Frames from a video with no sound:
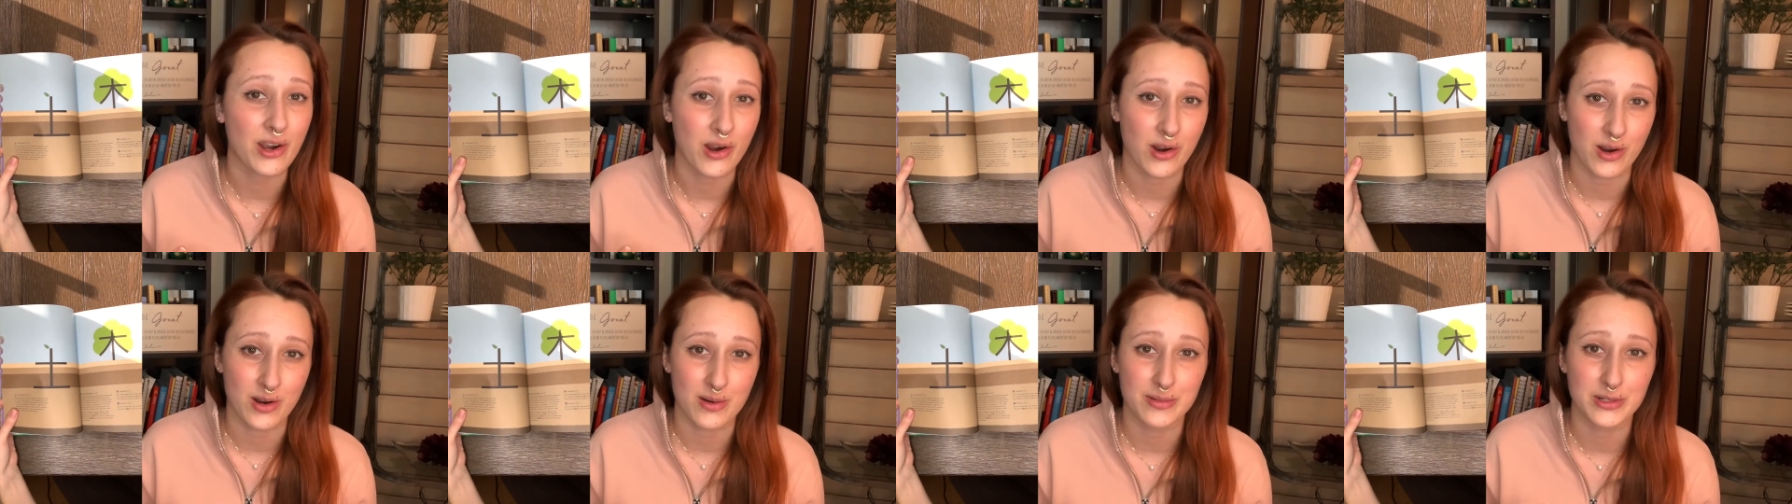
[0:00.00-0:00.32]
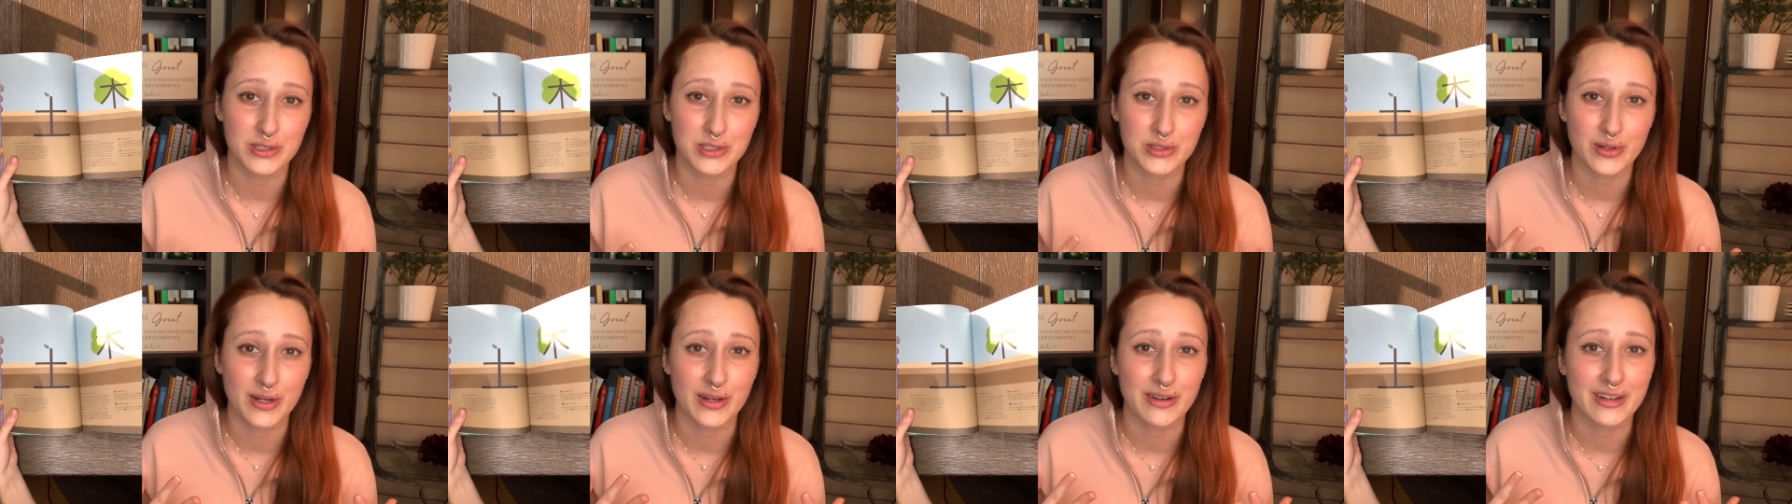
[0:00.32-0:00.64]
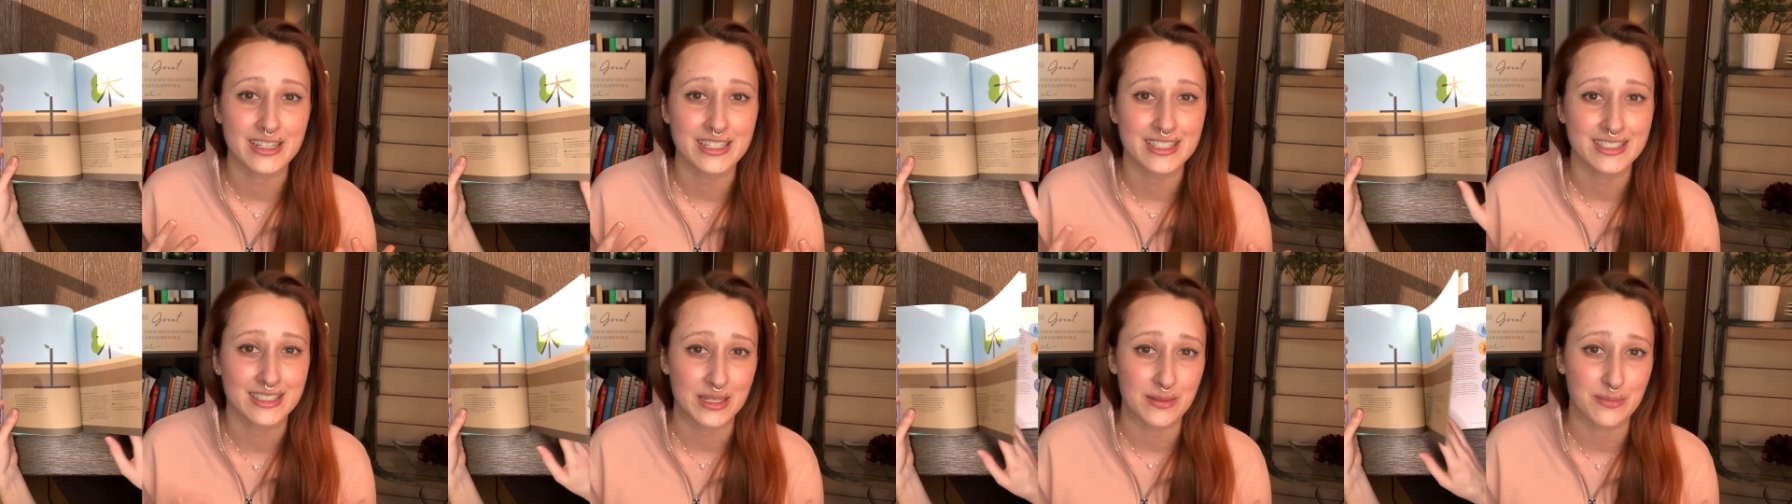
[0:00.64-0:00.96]

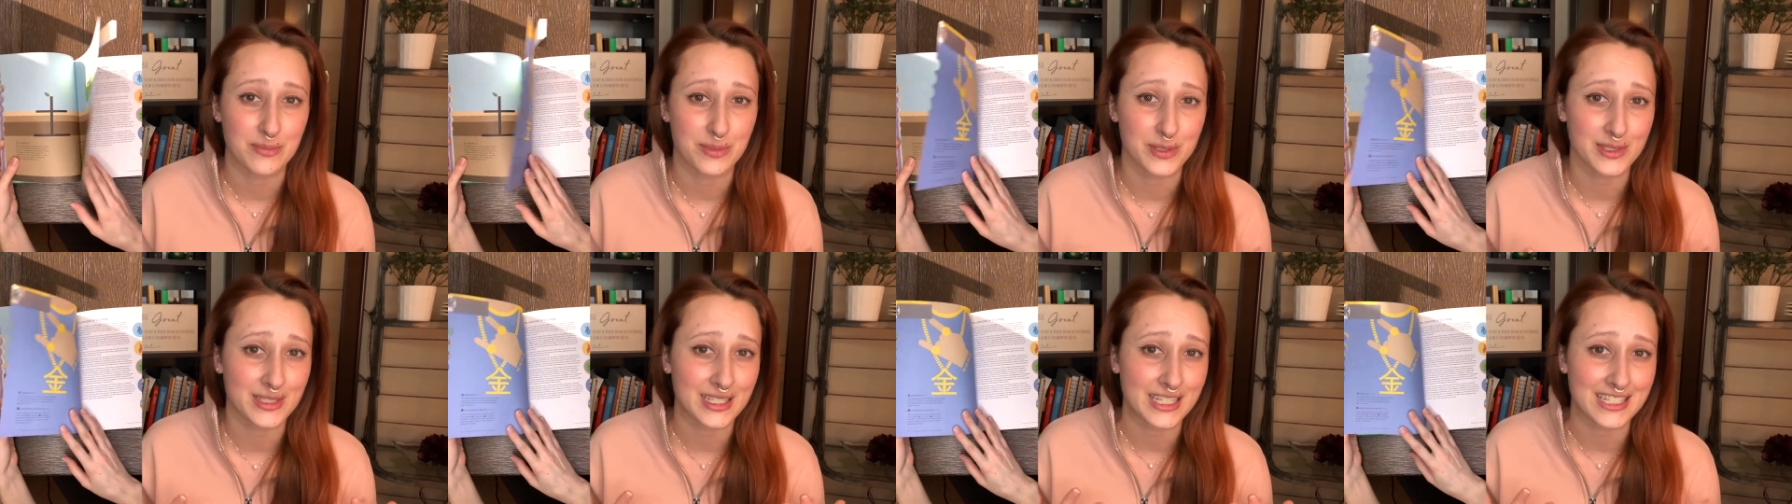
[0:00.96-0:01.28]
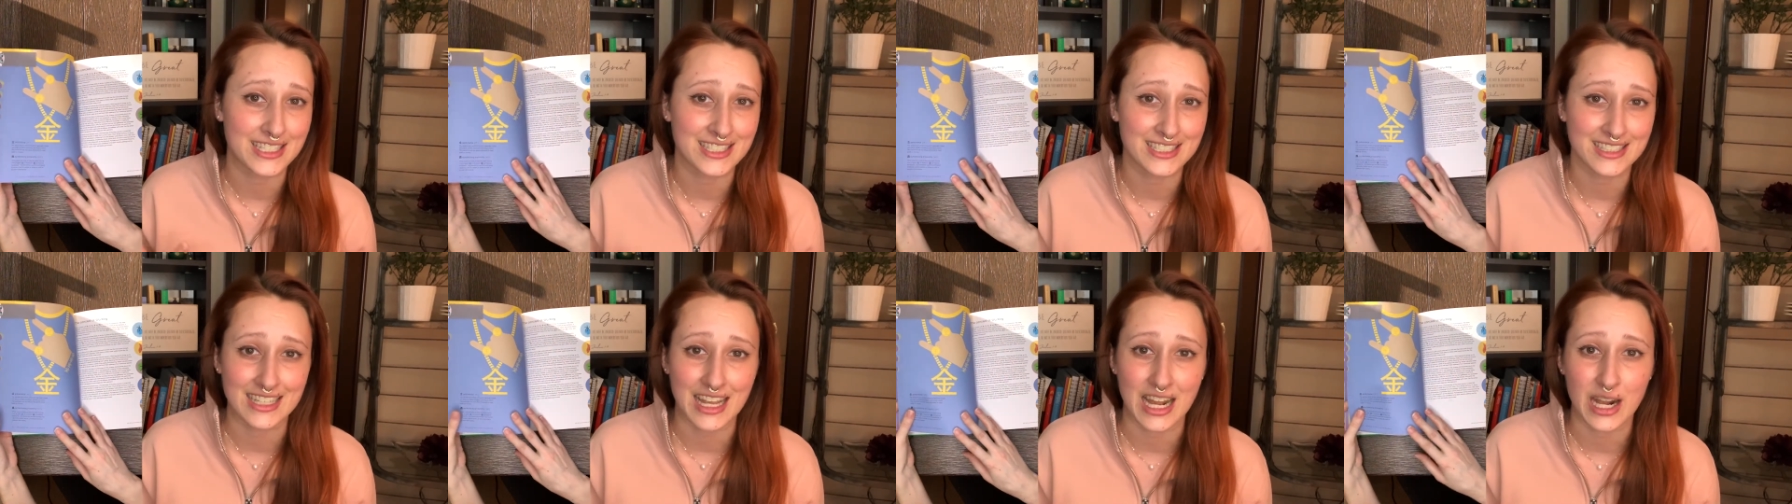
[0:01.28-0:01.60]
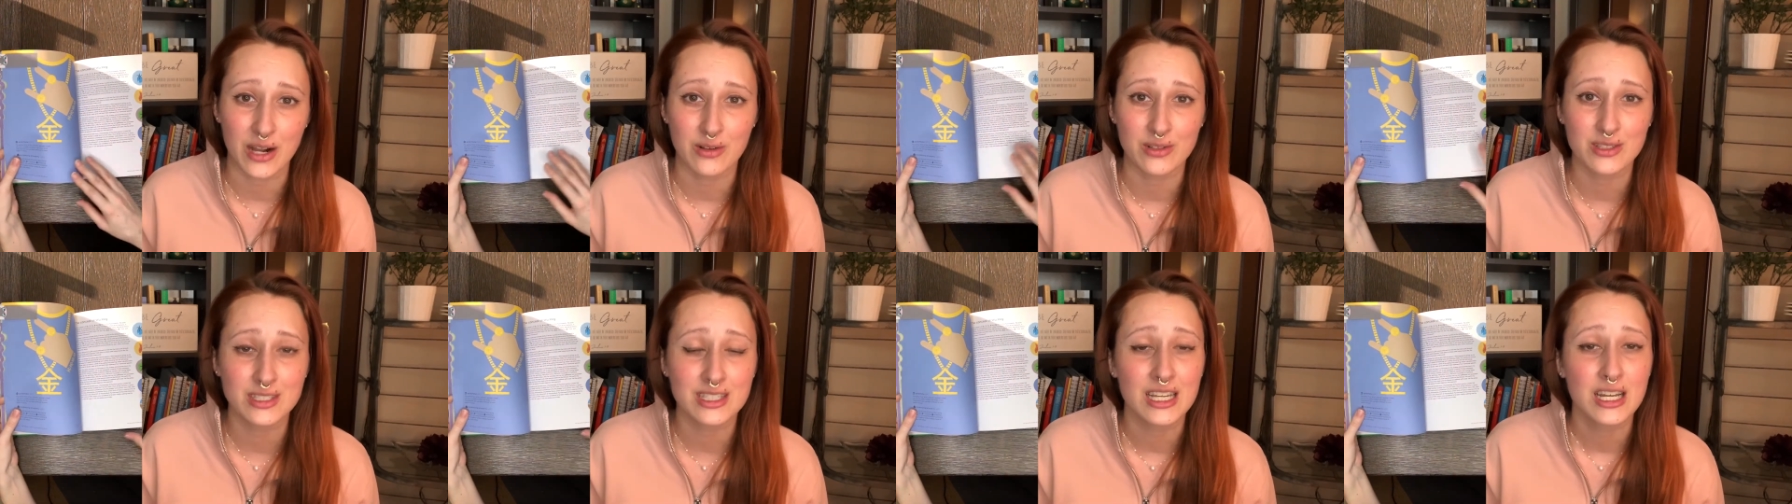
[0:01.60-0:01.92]
arbitrary symbols and
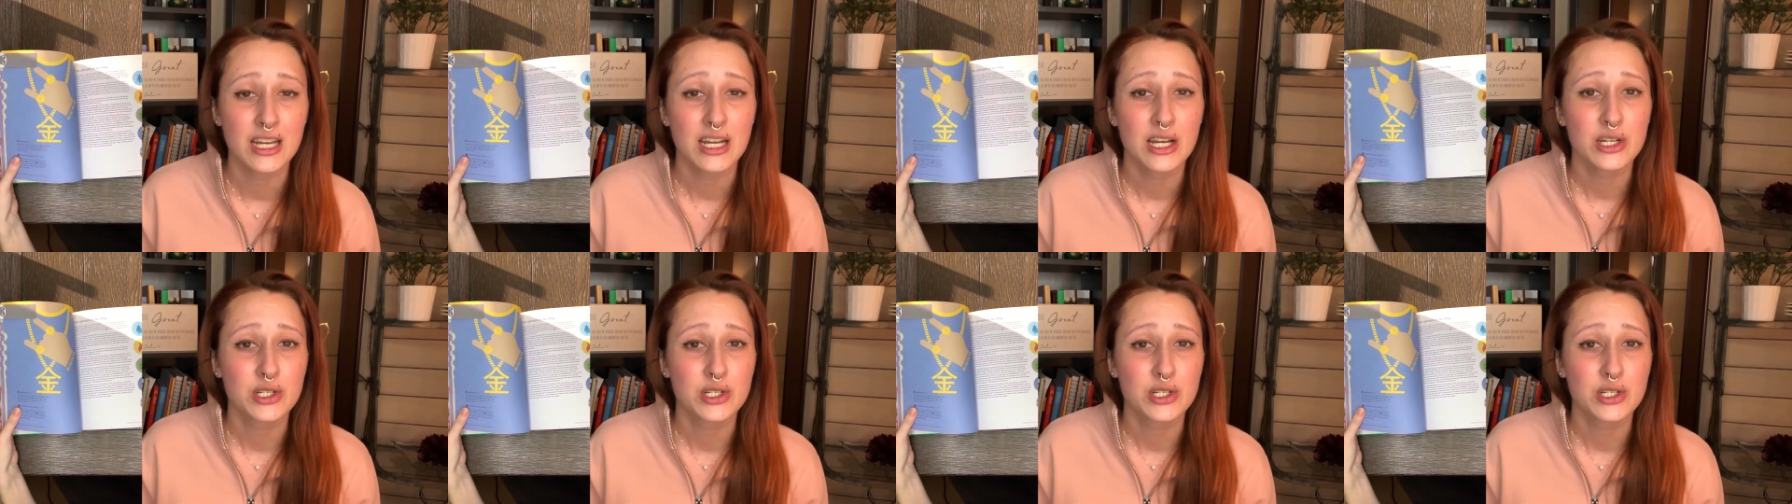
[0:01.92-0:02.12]
sounds